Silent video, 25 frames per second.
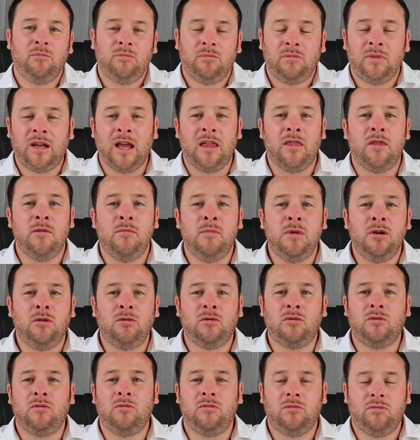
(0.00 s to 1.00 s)
getting the milk
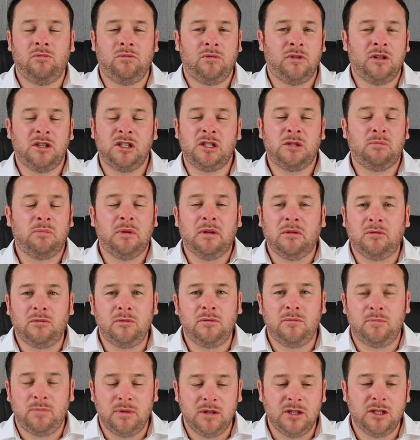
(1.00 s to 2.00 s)
that's
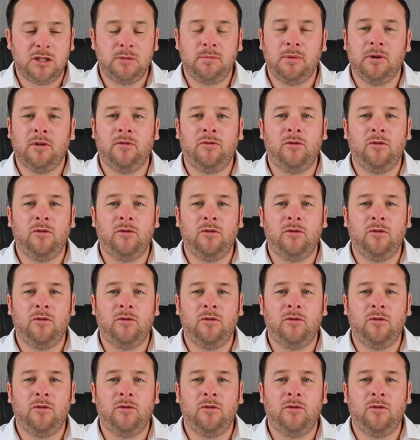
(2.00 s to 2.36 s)
been spilt